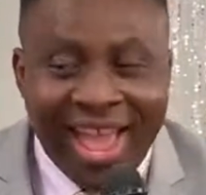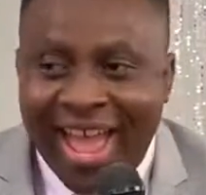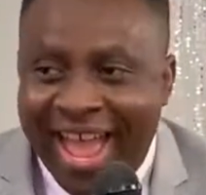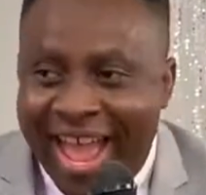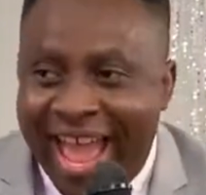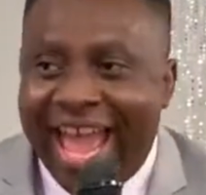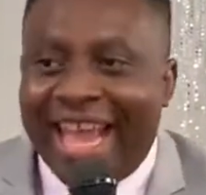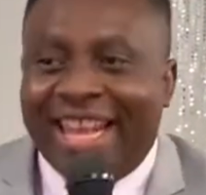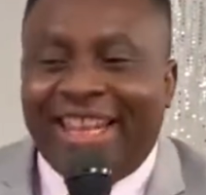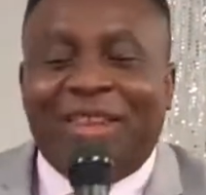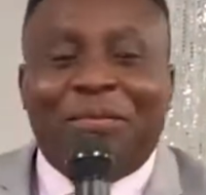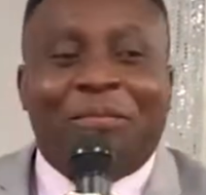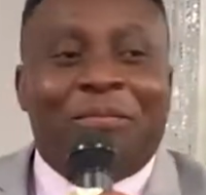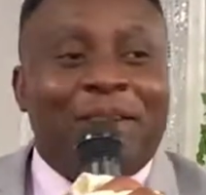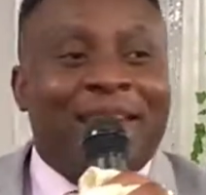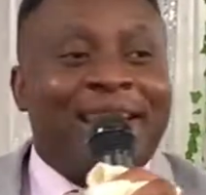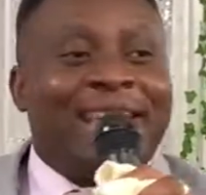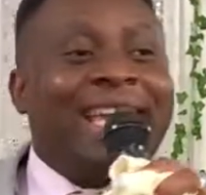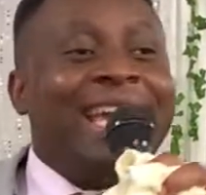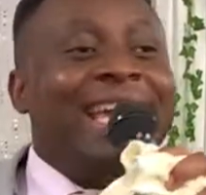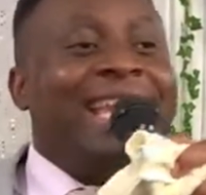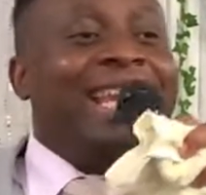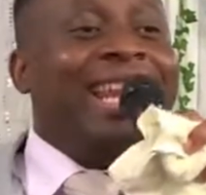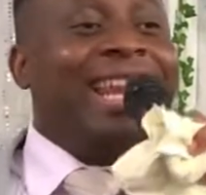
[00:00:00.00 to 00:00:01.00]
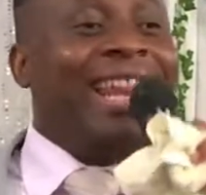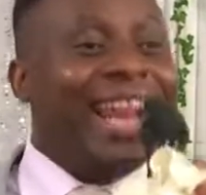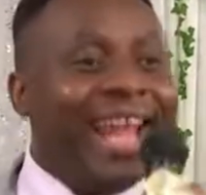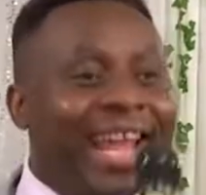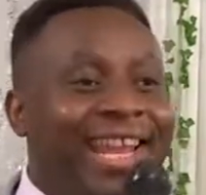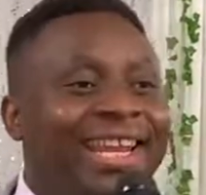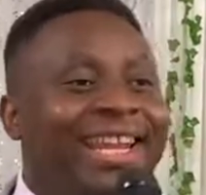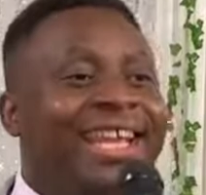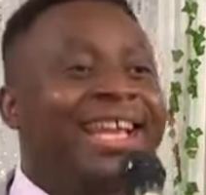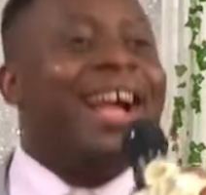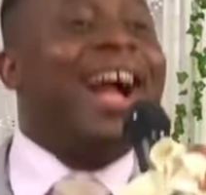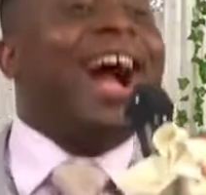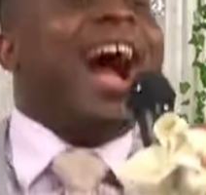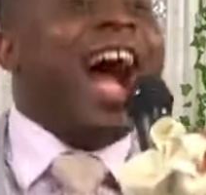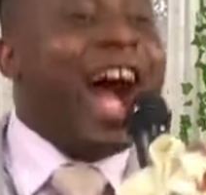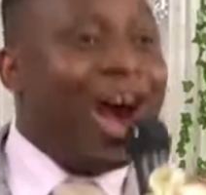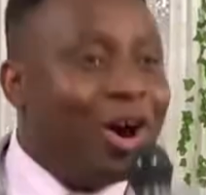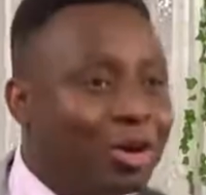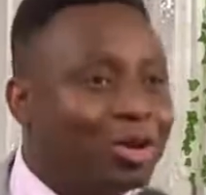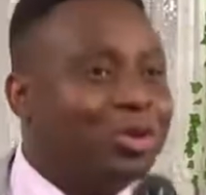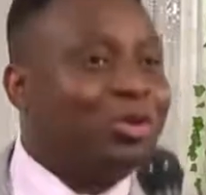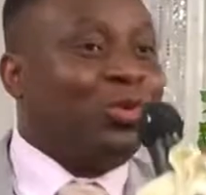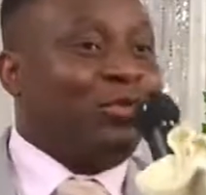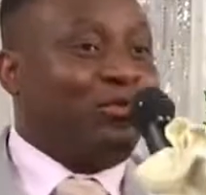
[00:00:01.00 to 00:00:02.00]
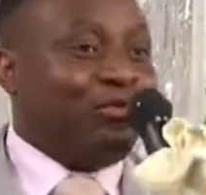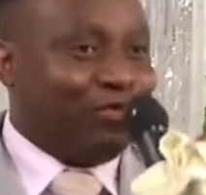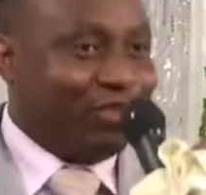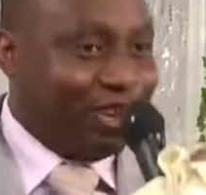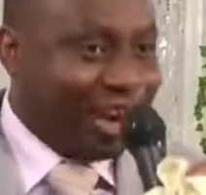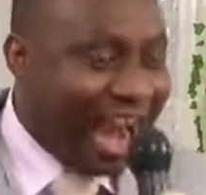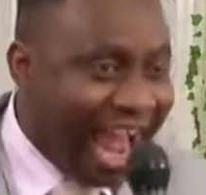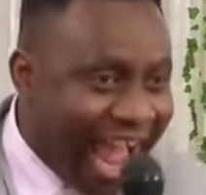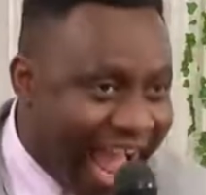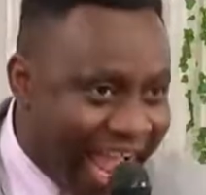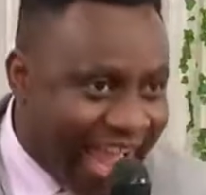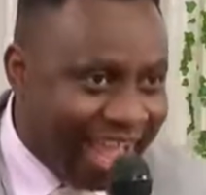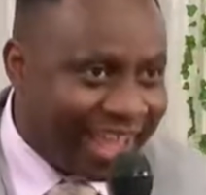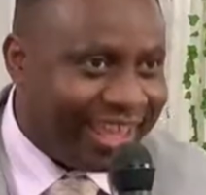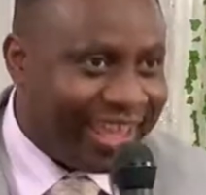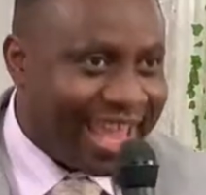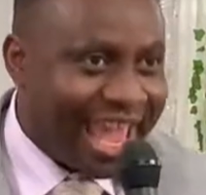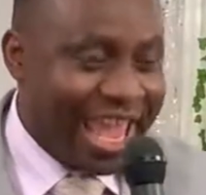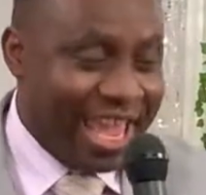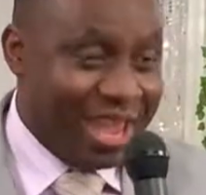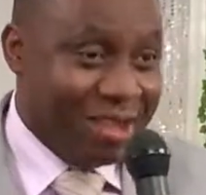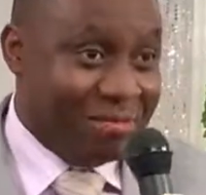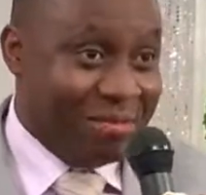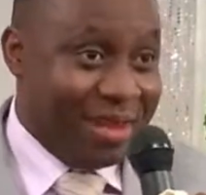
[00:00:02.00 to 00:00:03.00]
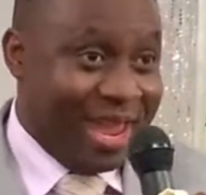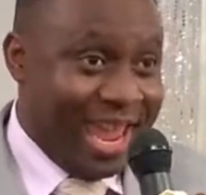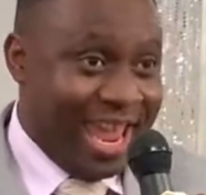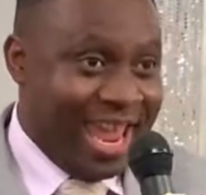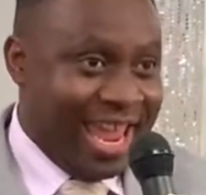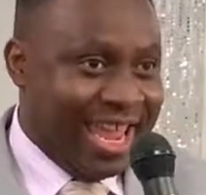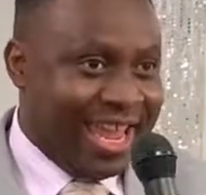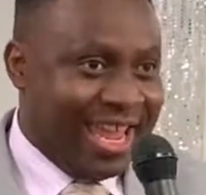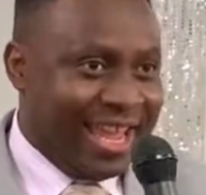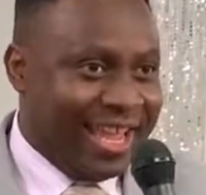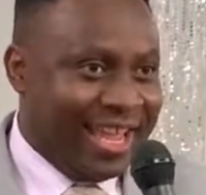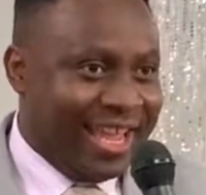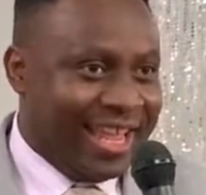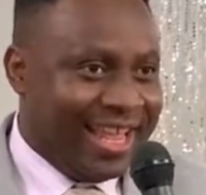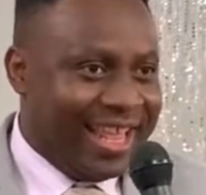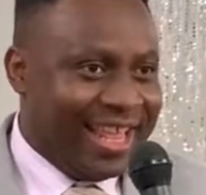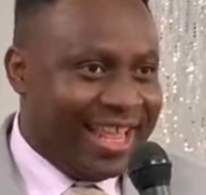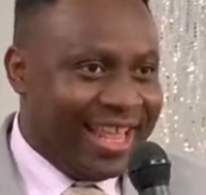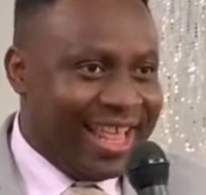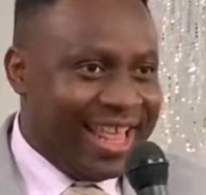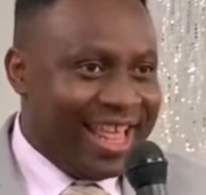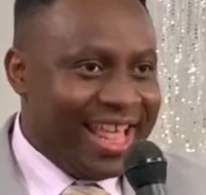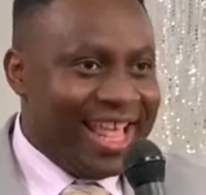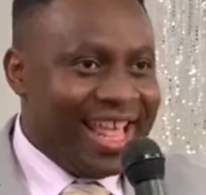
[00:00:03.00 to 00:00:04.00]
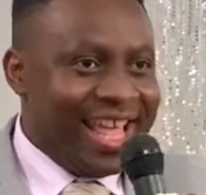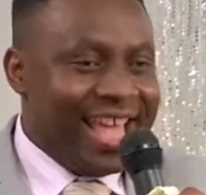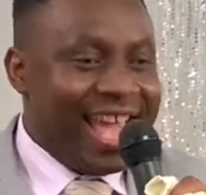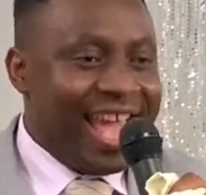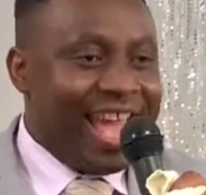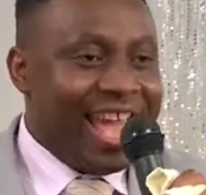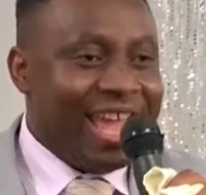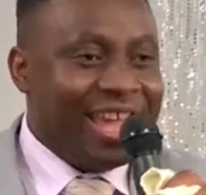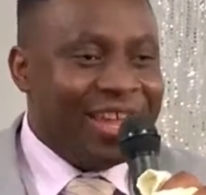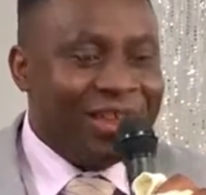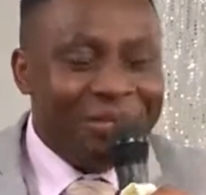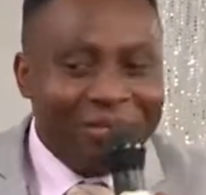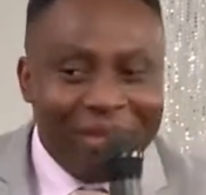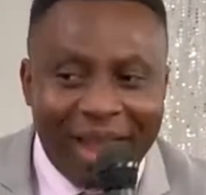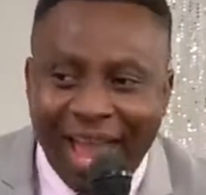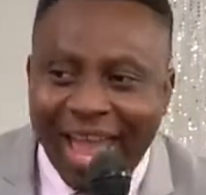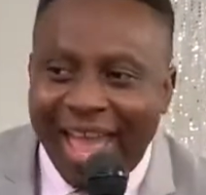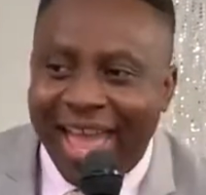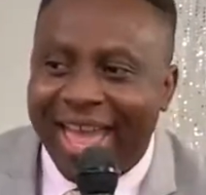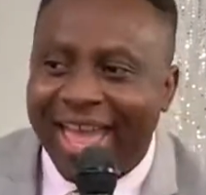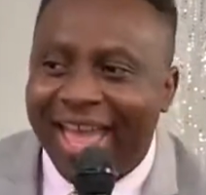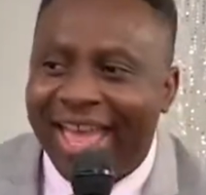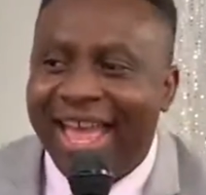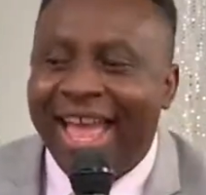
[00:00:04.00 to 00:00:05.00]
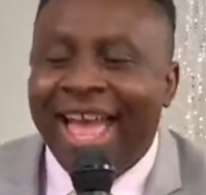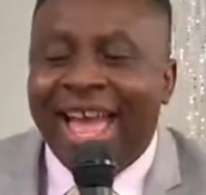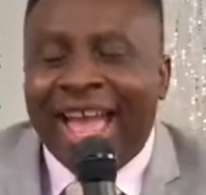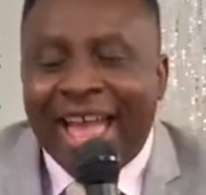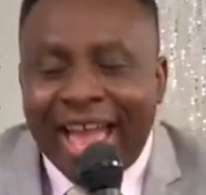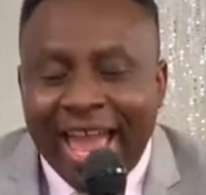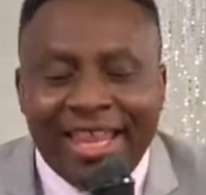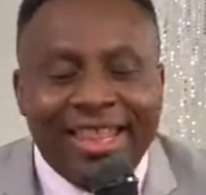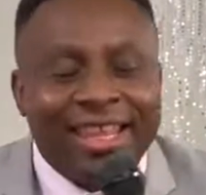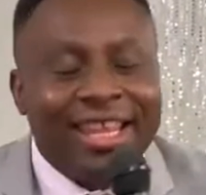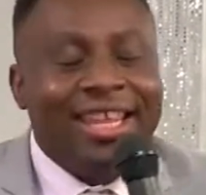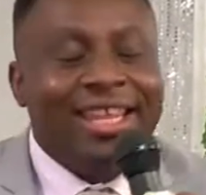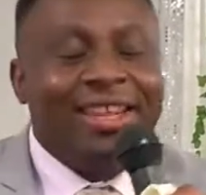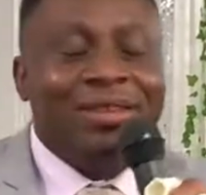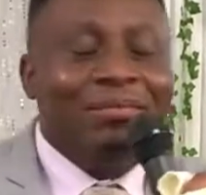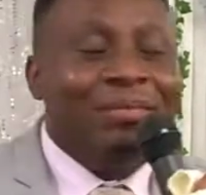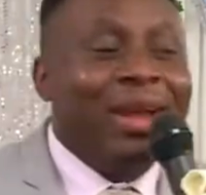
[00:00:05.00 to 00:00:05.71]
and begin learning how to fly. Amen. Amen. And in